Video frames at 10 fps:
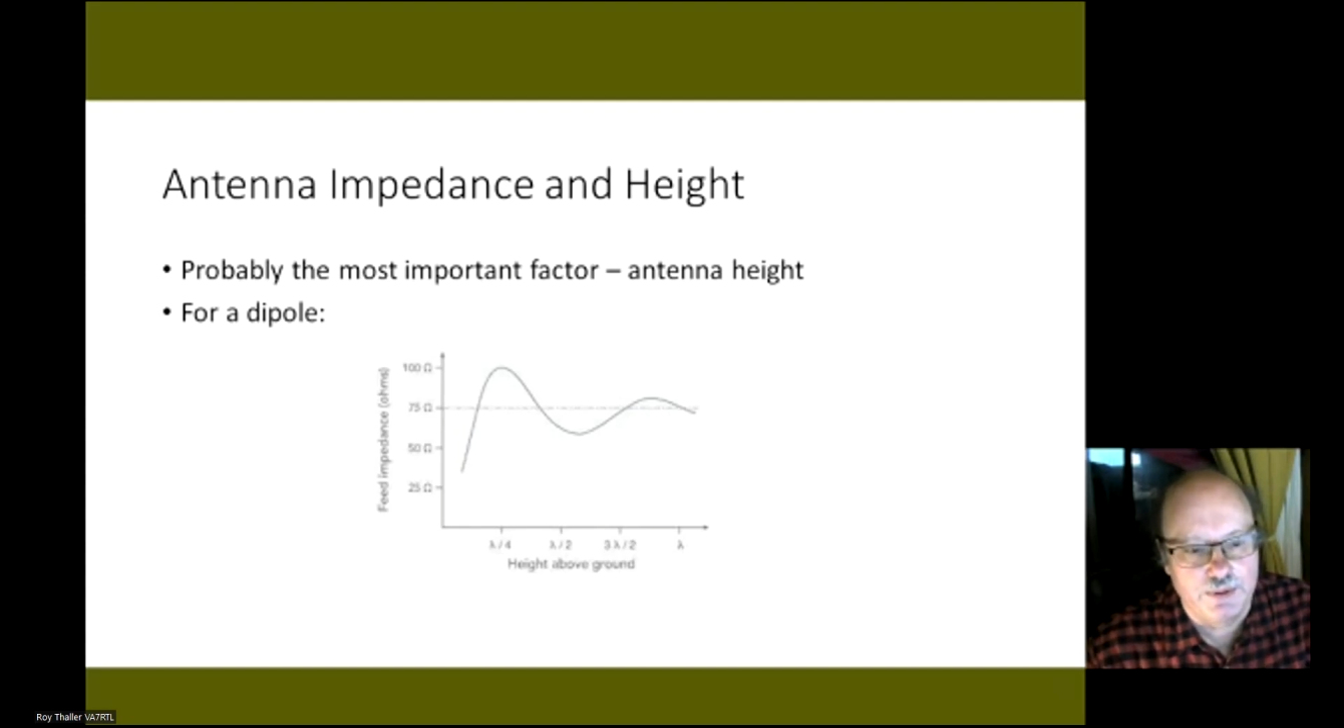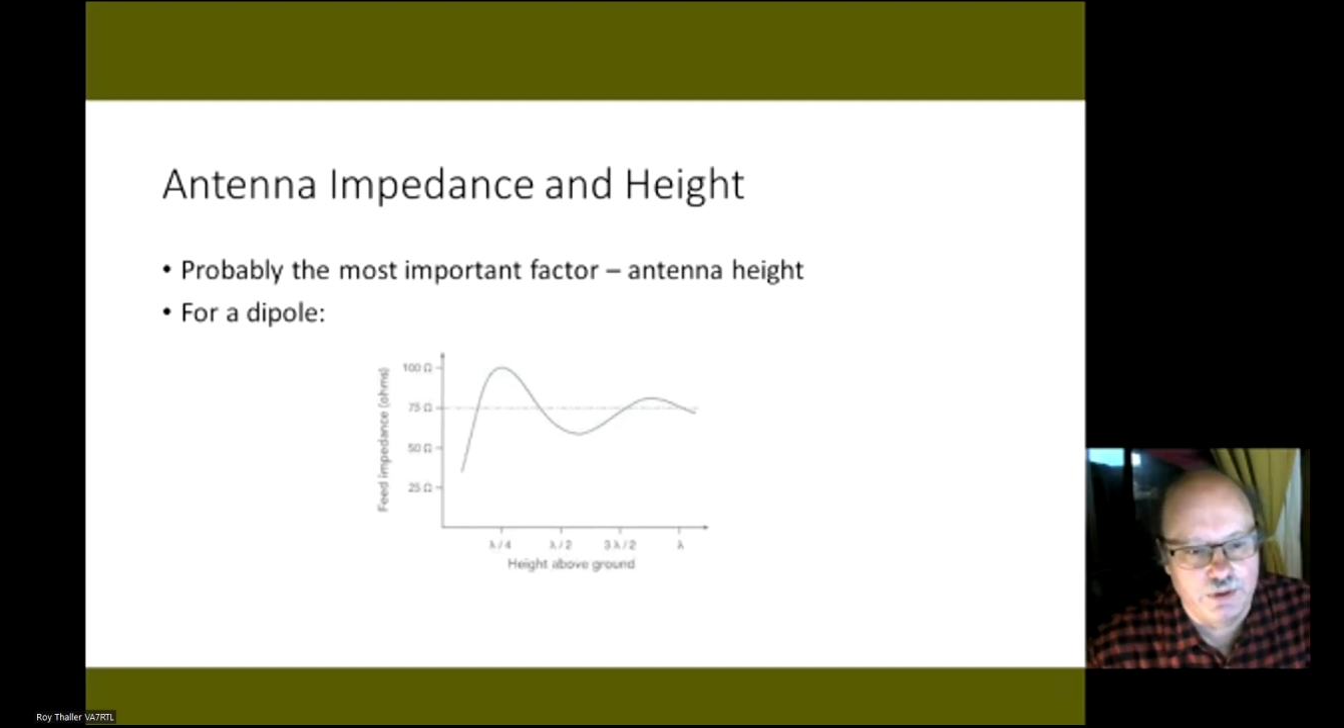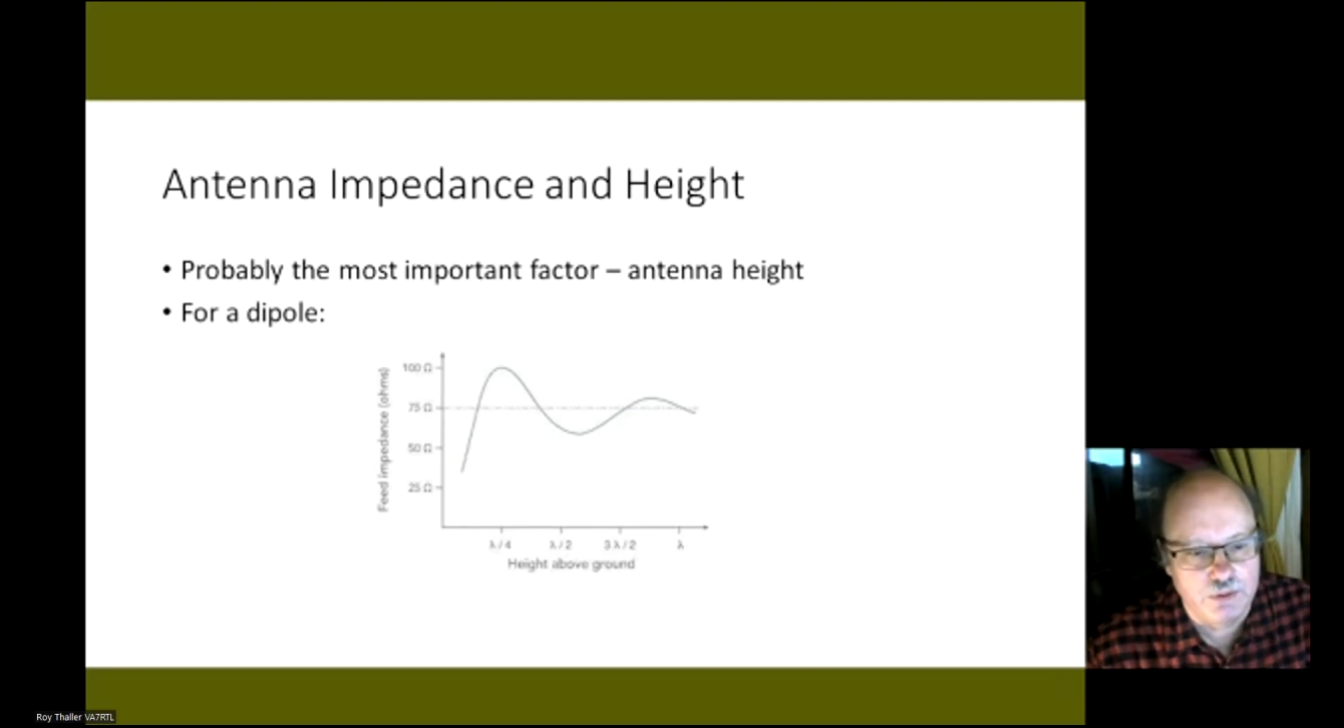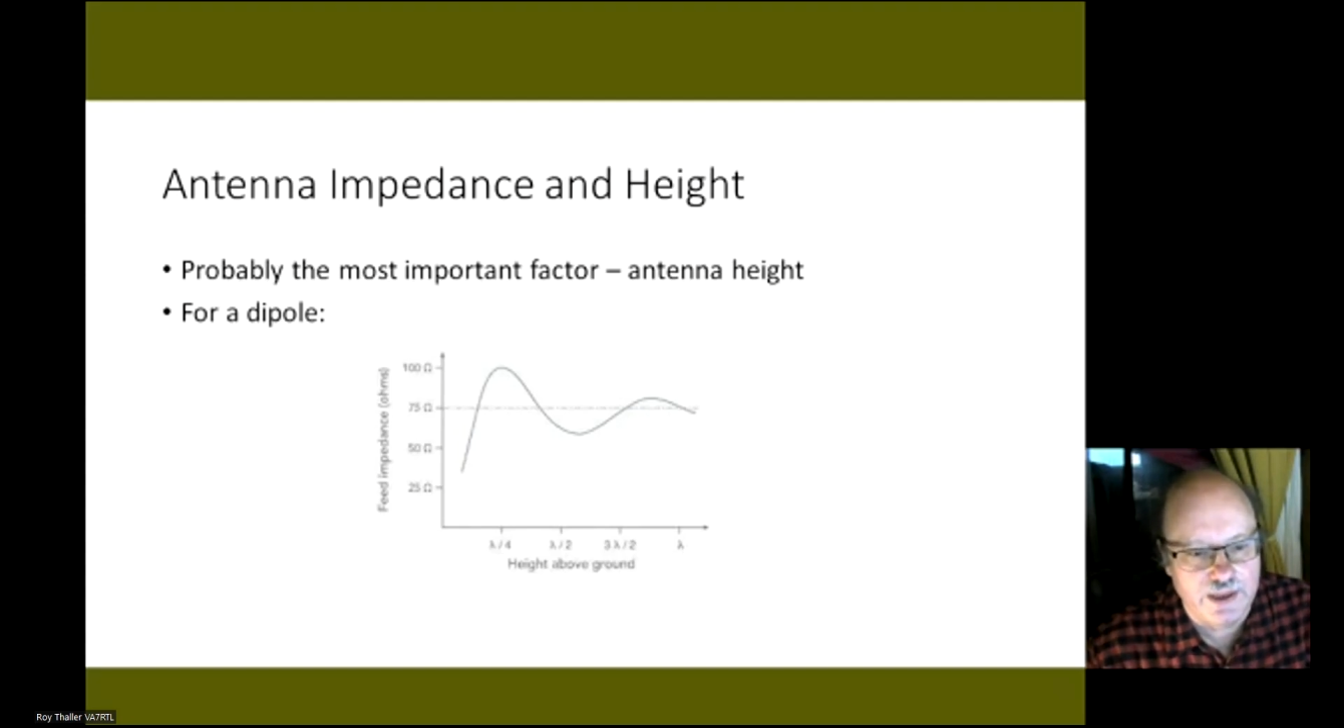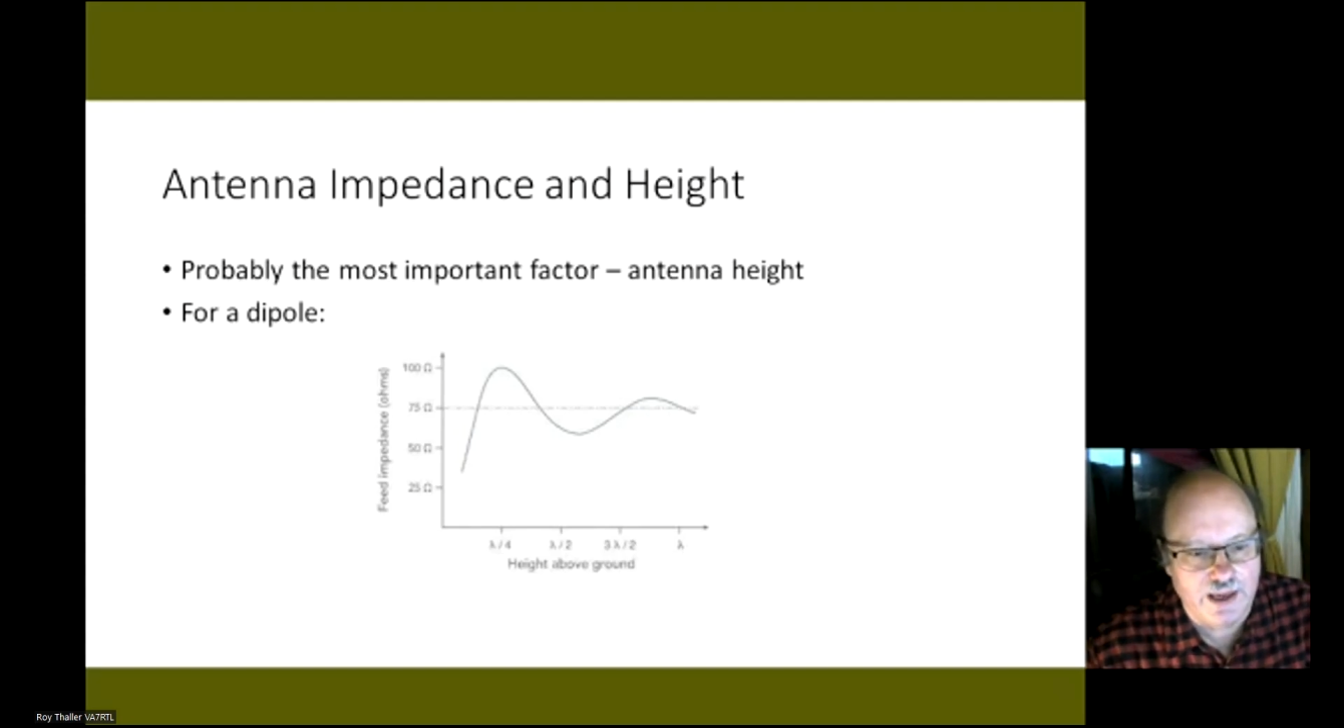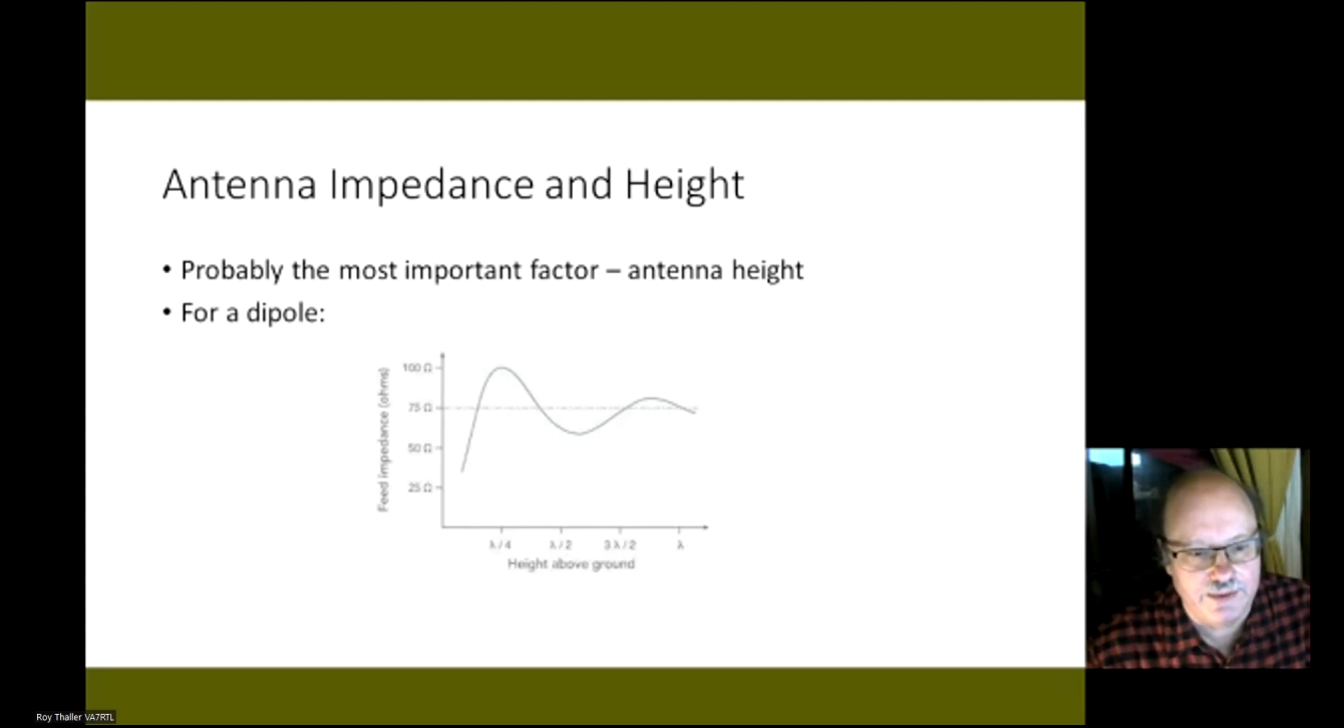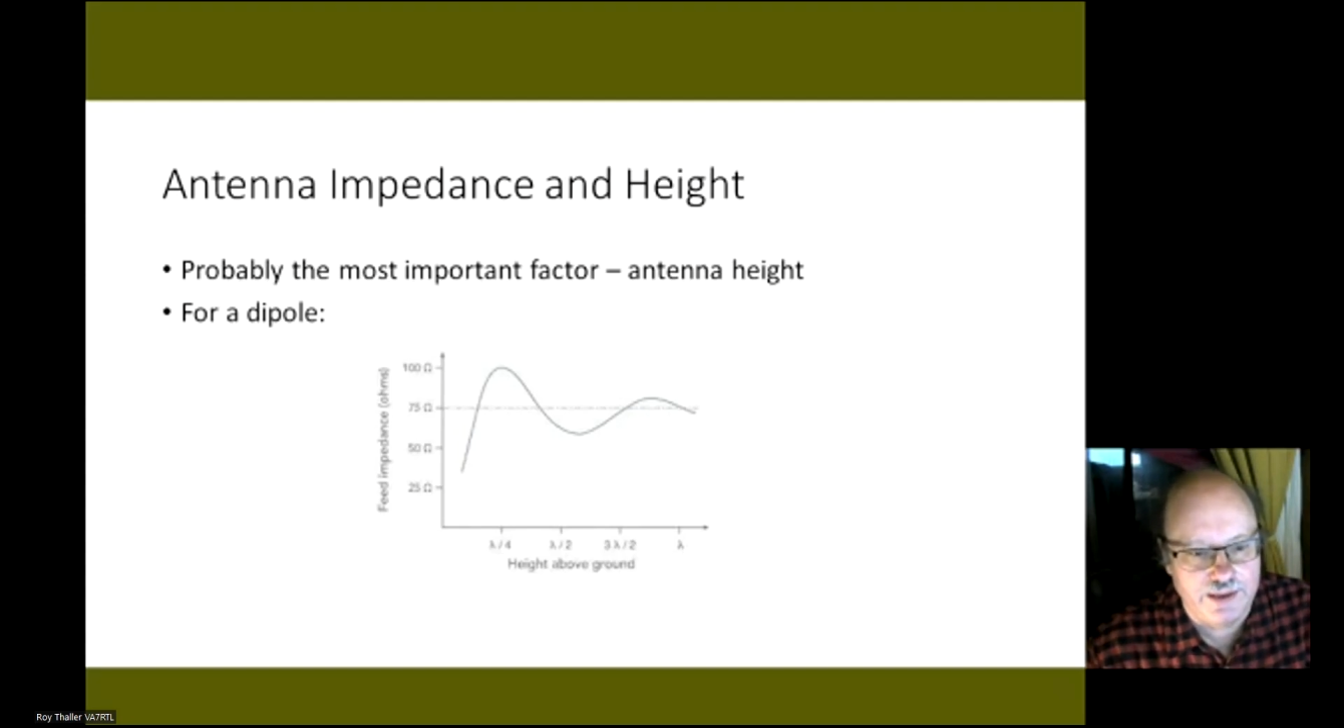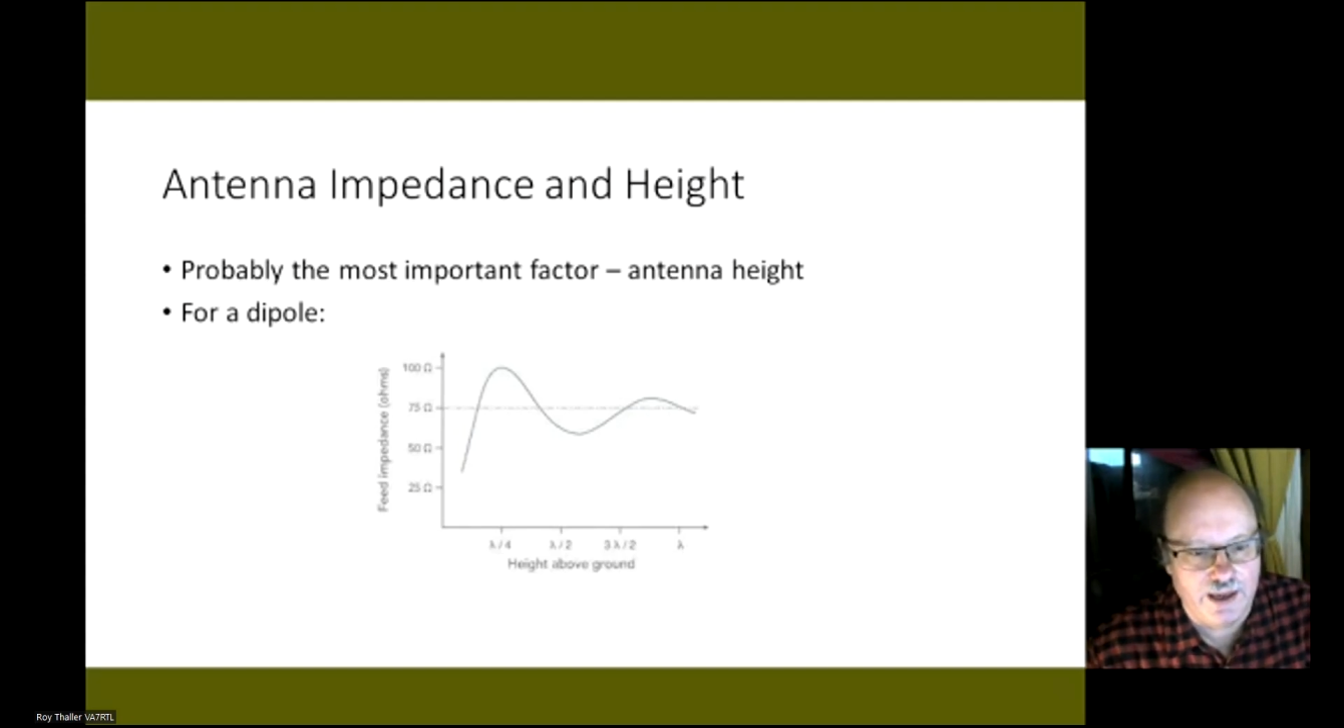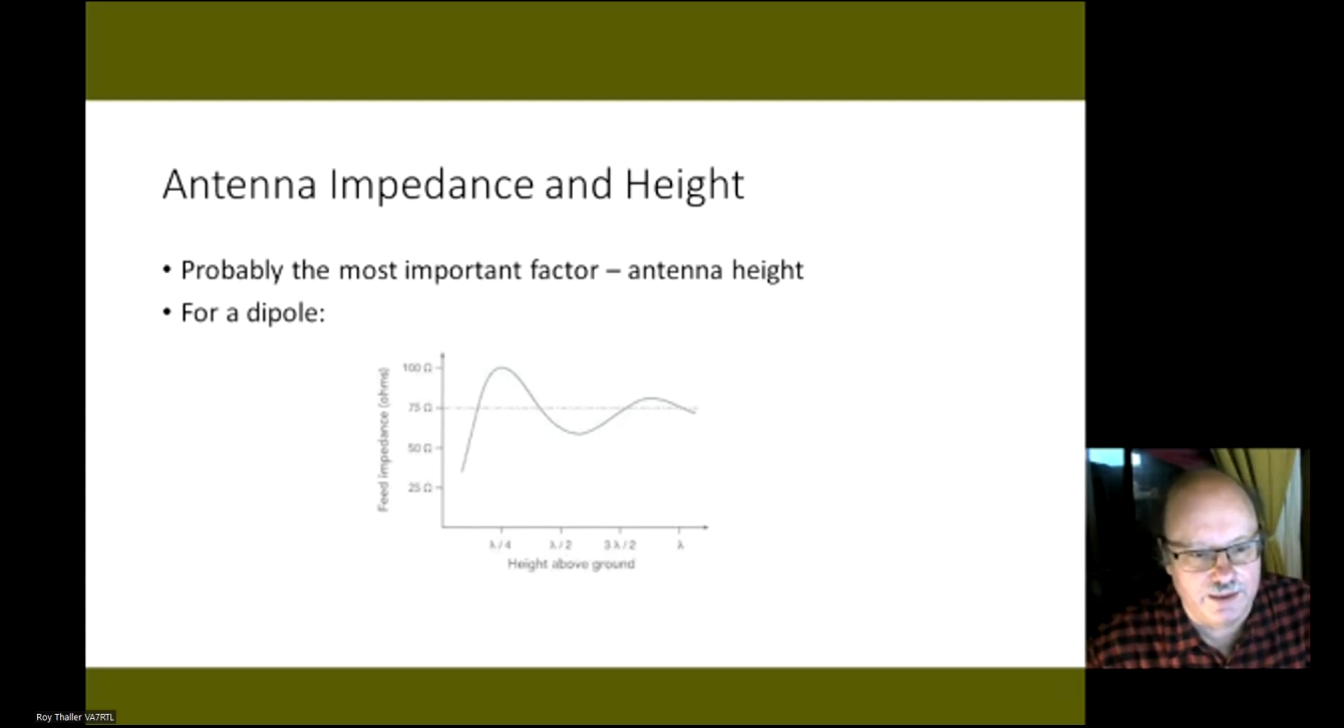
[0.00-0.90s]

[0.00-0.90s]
don't get the